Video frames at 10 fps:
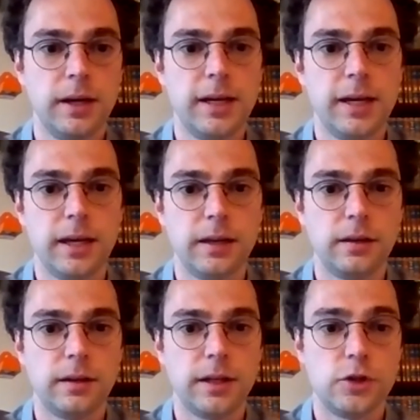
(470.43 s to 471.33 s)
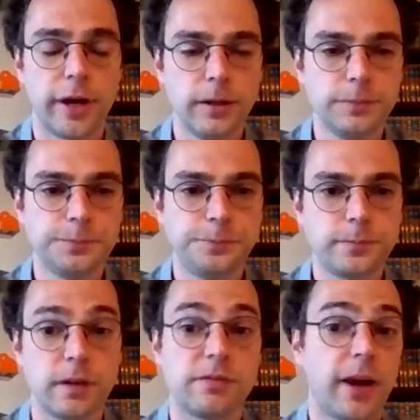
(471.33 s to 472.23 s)
in jail.
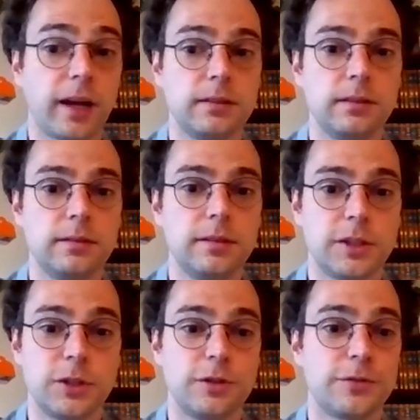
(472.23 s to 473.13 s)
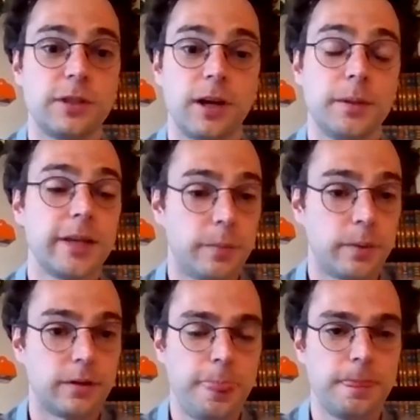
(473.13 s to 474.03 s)
In fact, this is the first time it's
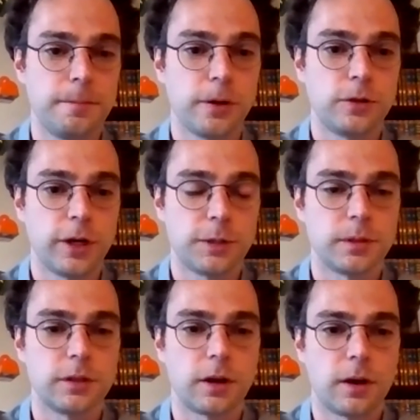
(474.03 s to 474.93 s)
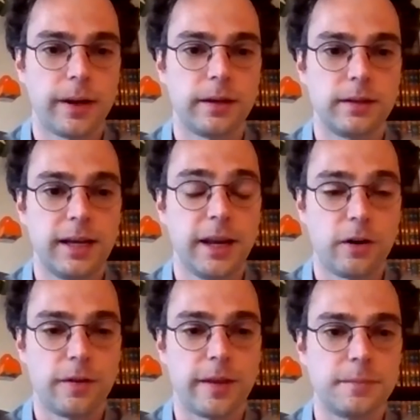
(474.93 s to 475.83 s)
happened. Both judgments are quite
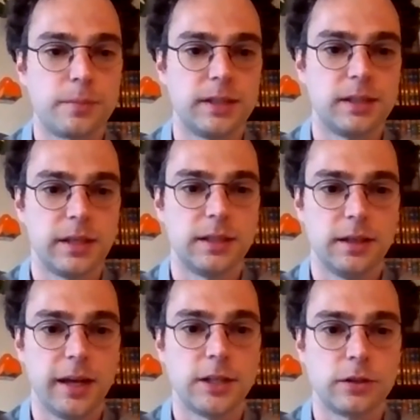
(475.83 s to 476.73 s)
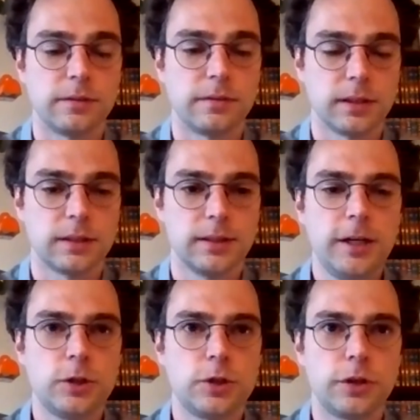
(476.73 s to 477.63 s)
clear on the unprecedented nature of this.
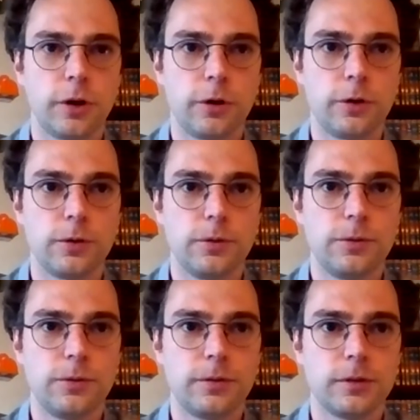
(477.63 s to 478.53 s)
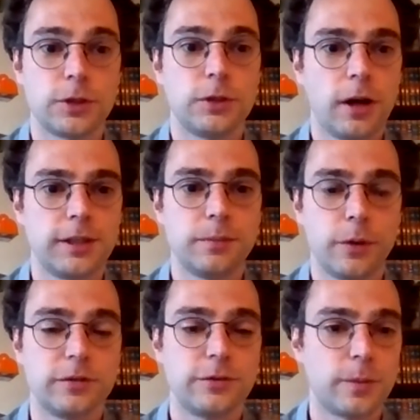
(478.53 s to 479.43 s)
So the starting
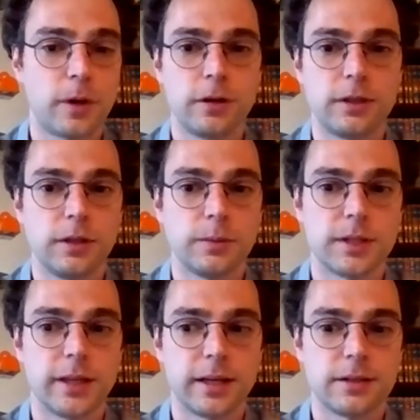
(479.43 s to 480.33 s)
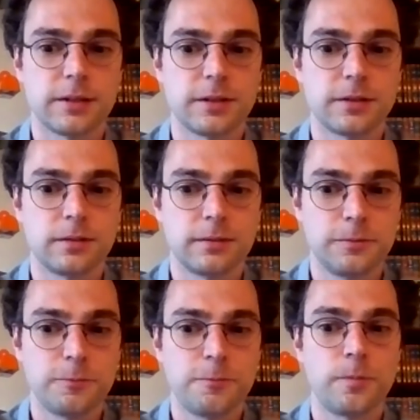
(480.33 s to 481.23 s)
point for the minority was that
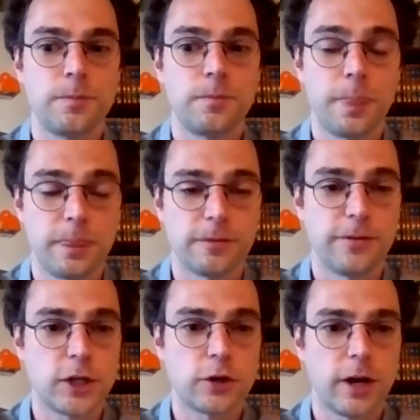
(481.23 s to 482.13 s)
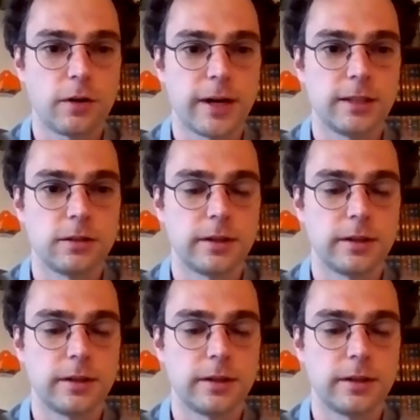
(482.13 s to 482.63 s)
fair trial rights are